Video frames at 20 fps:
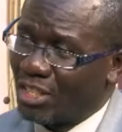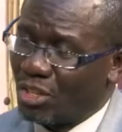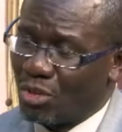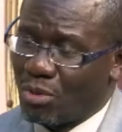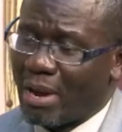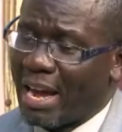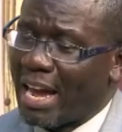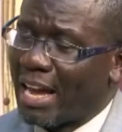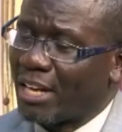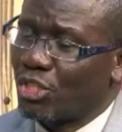You
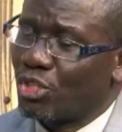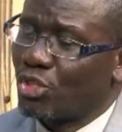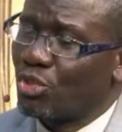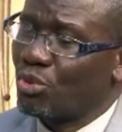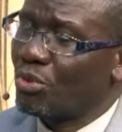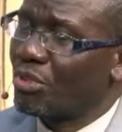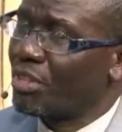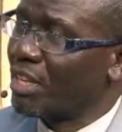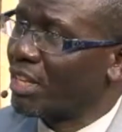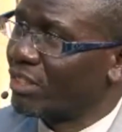know, I had
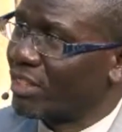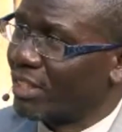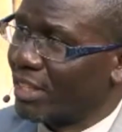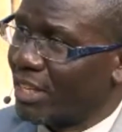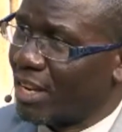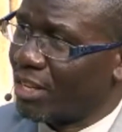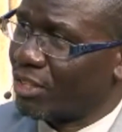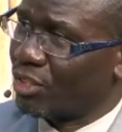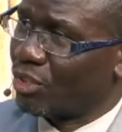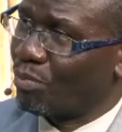two things
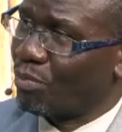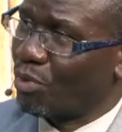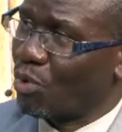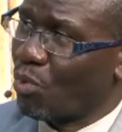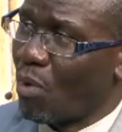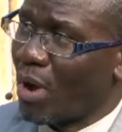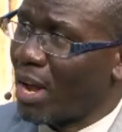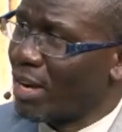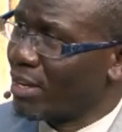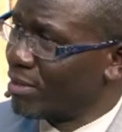against me.
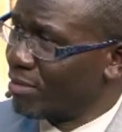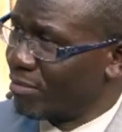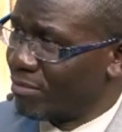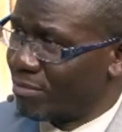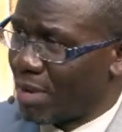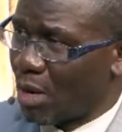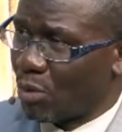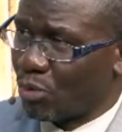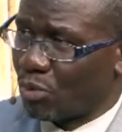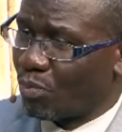One,
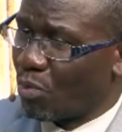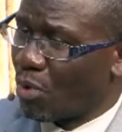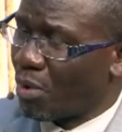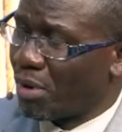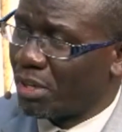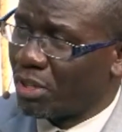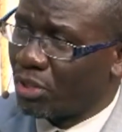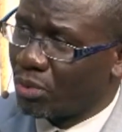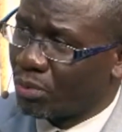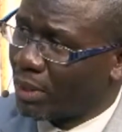I was
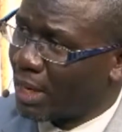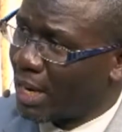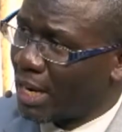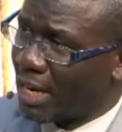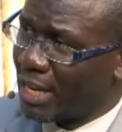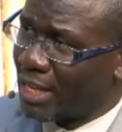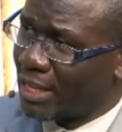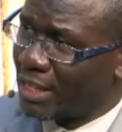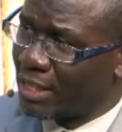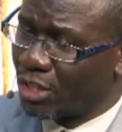born in
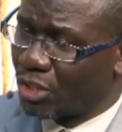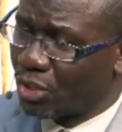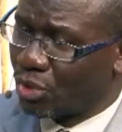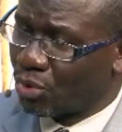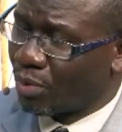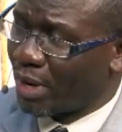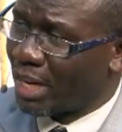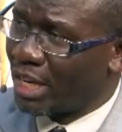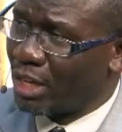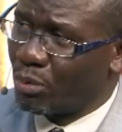Uganda.
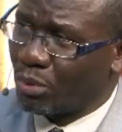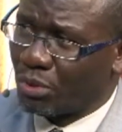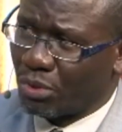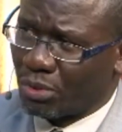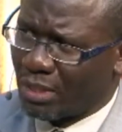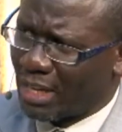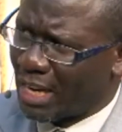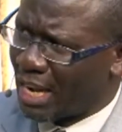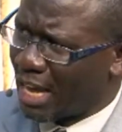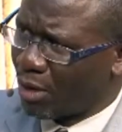Swahili was
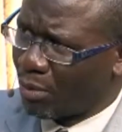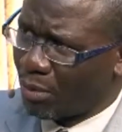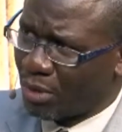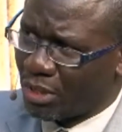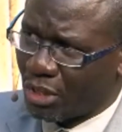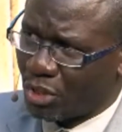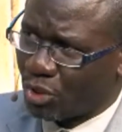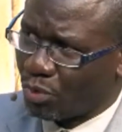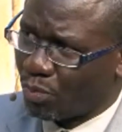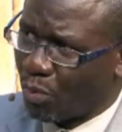not a
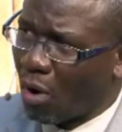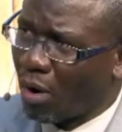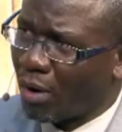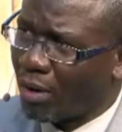language I spoke.